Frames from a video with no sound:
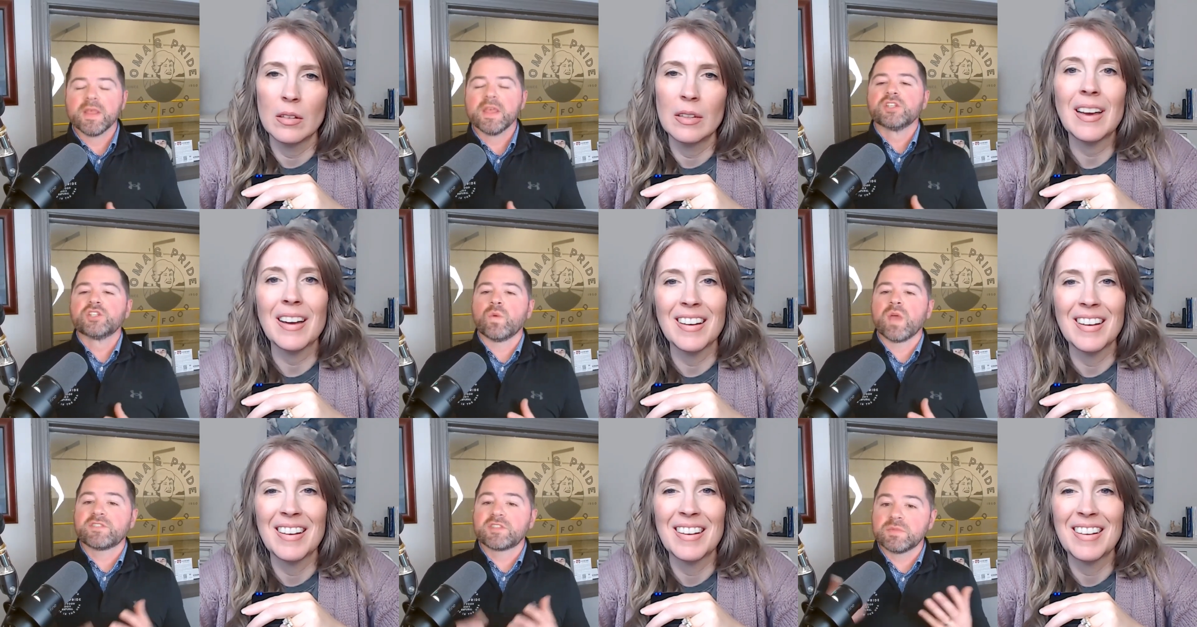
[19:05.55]
Speaker 1: Yeah. So
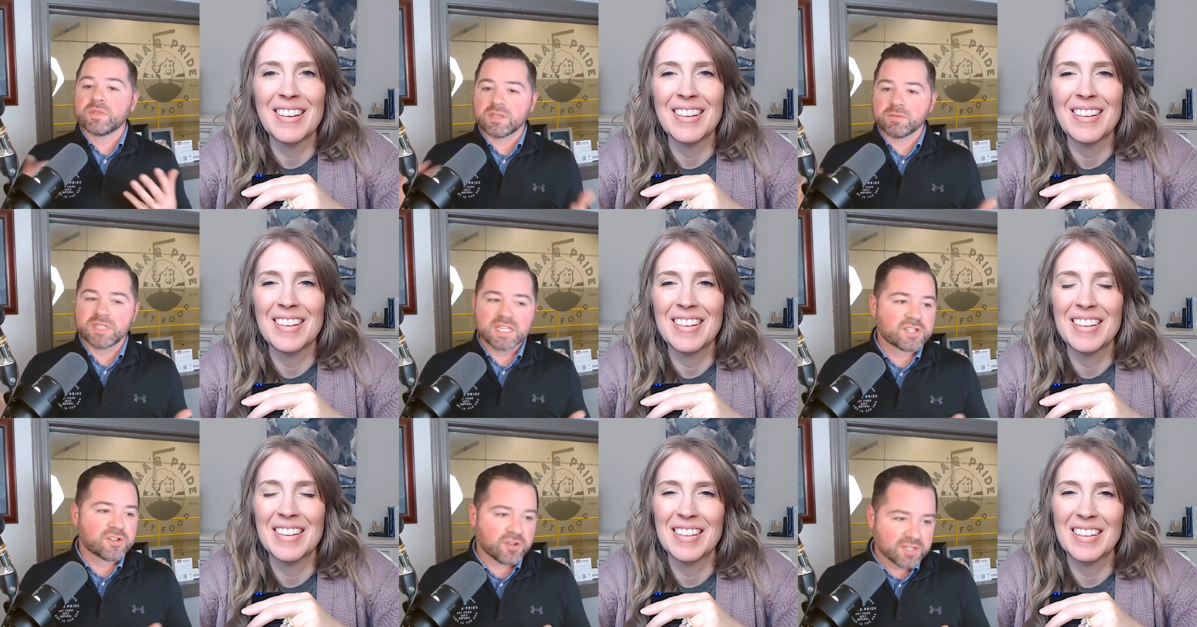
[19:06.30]
we have some
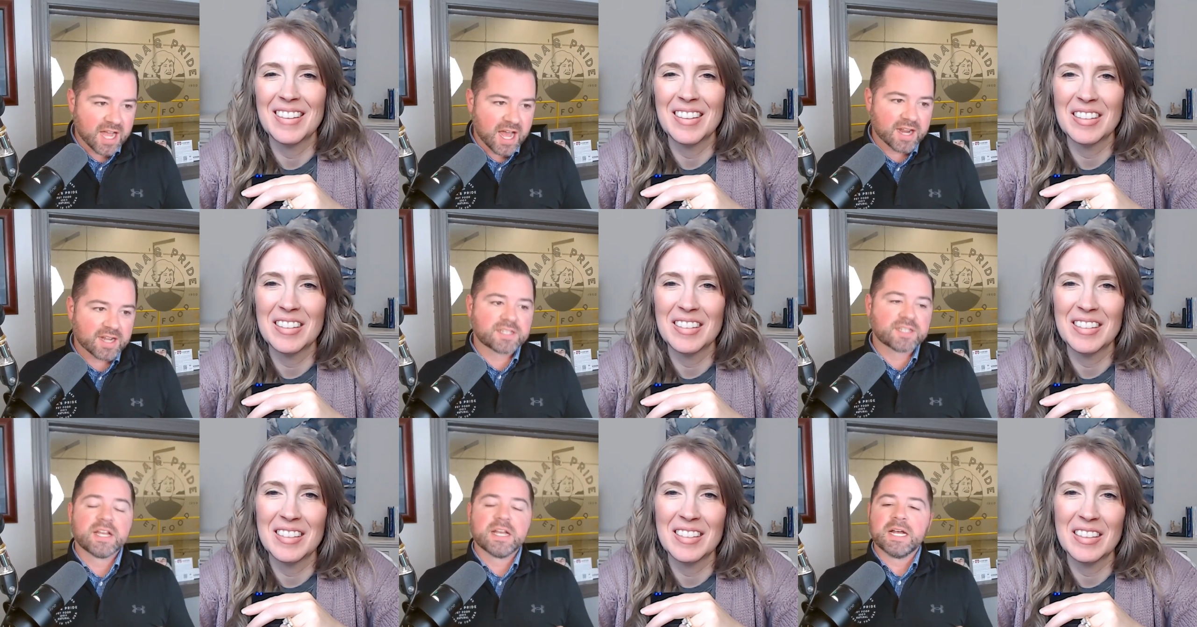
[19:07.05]
seasonal
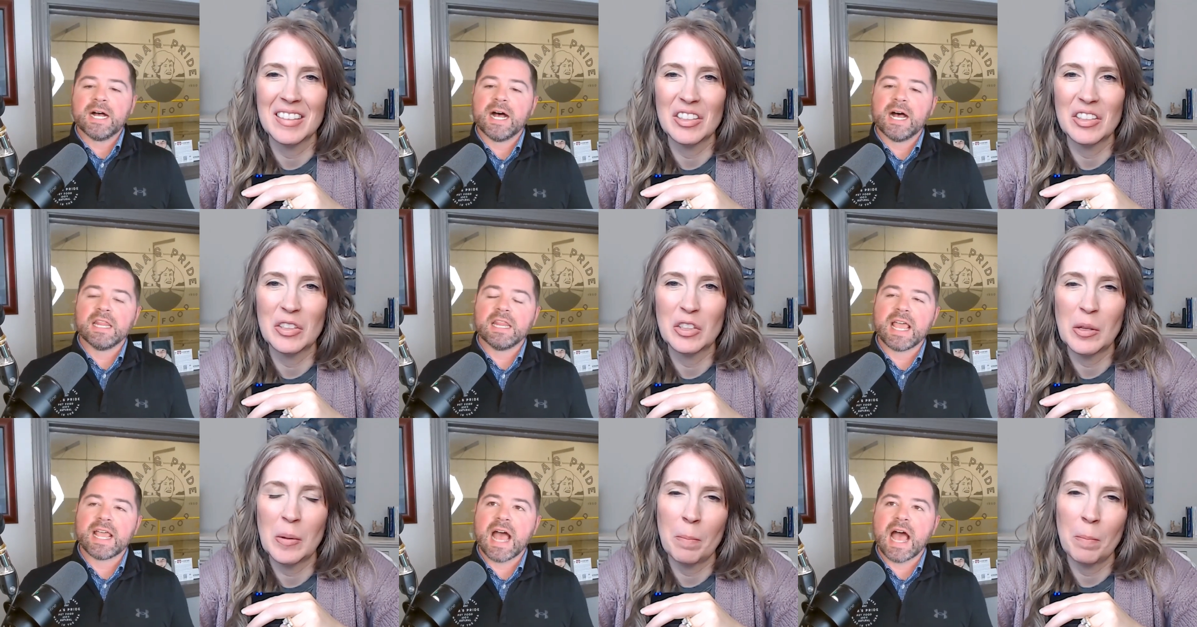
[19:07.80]
exotics,
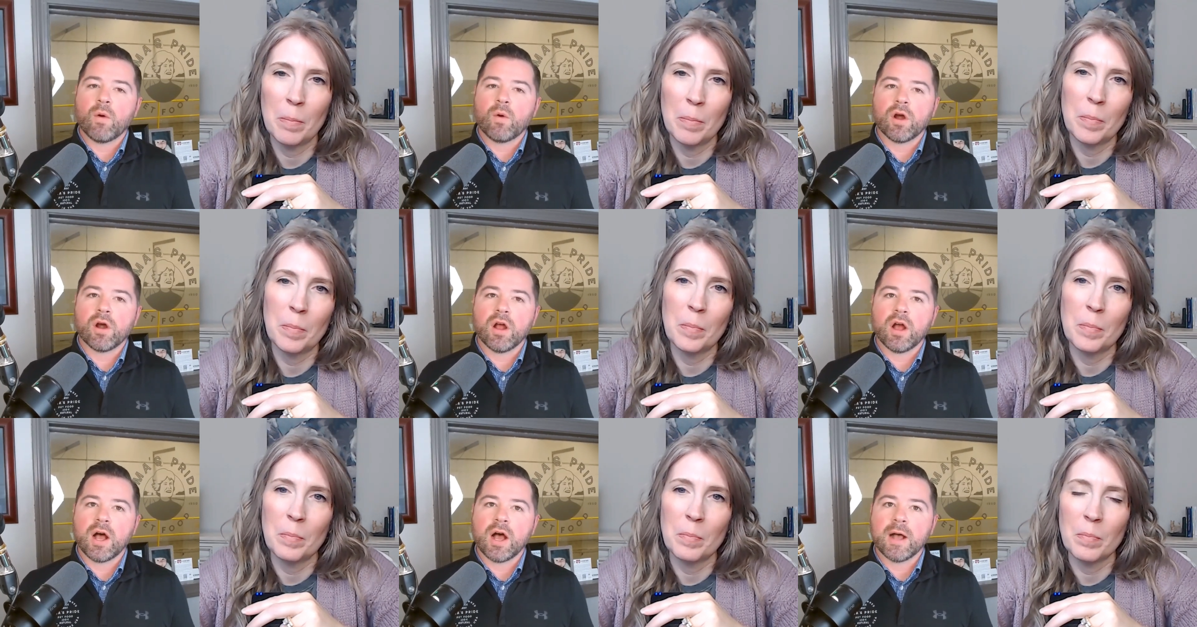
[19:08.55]
like
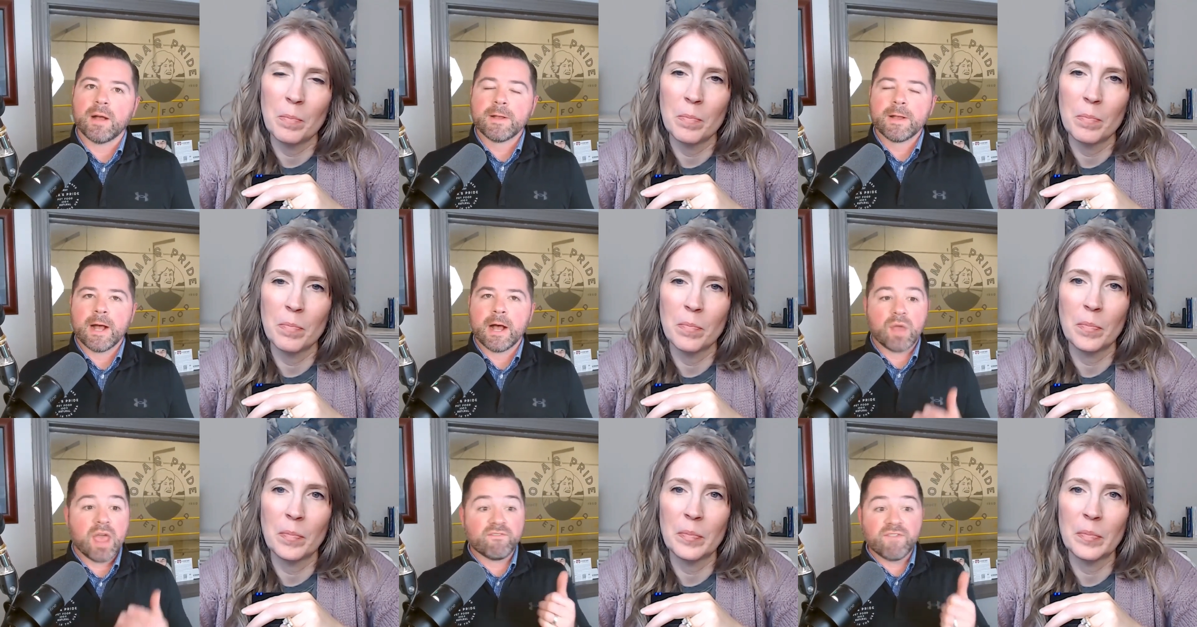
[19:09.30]

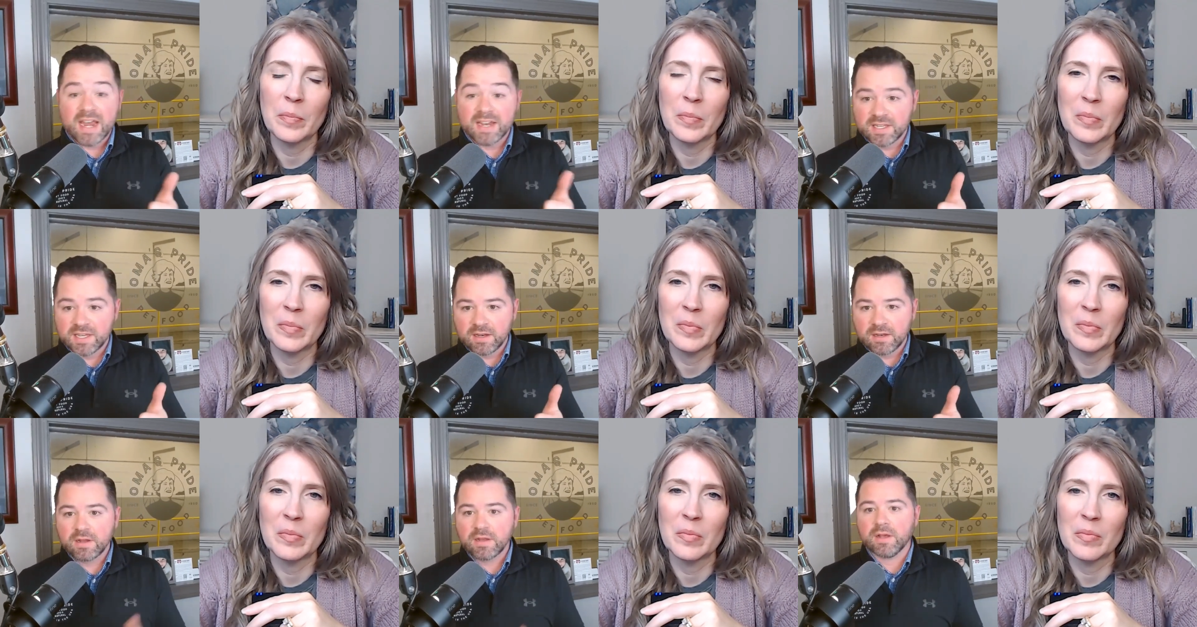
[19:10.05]
we have
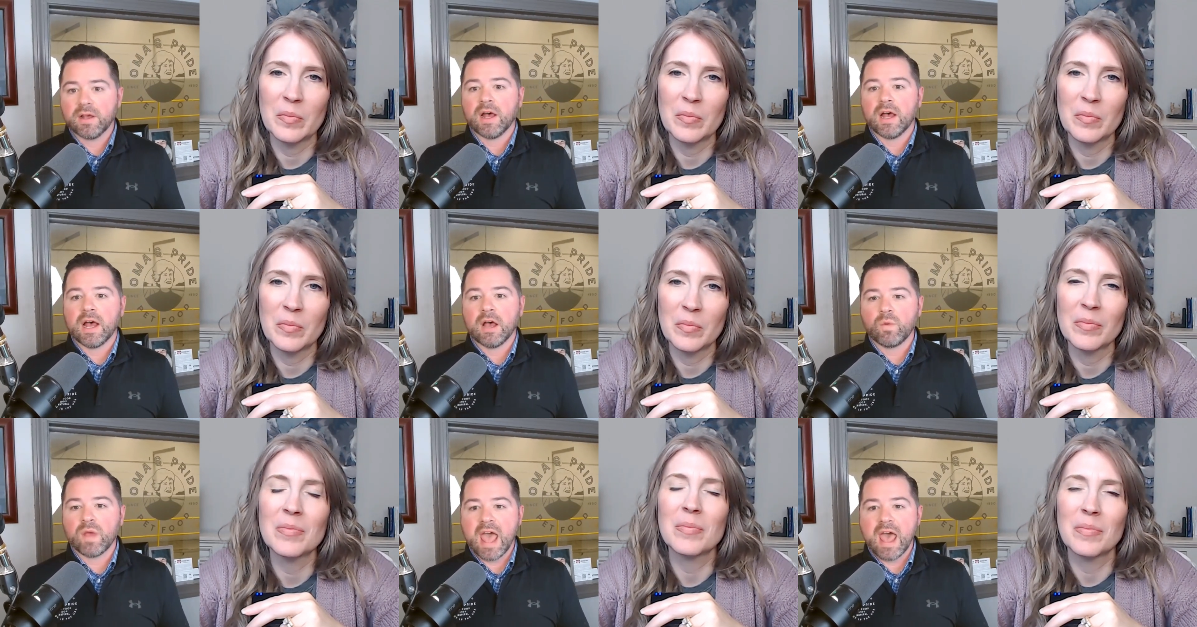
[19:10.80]
venison,
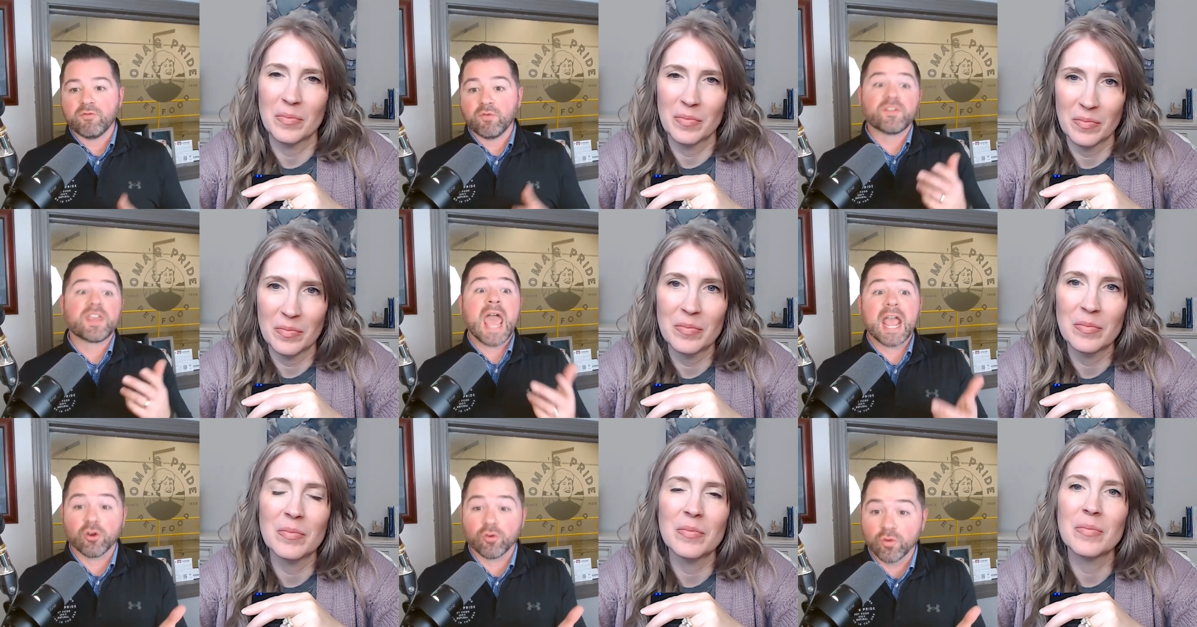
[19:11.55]
we have
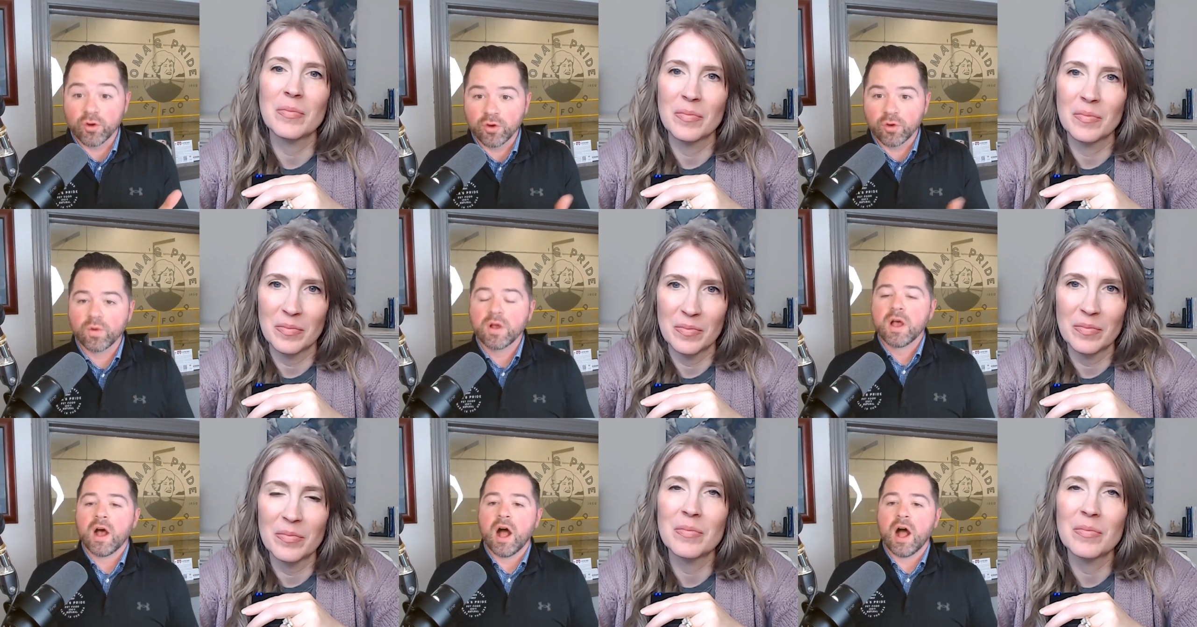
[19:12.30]
kangaroo.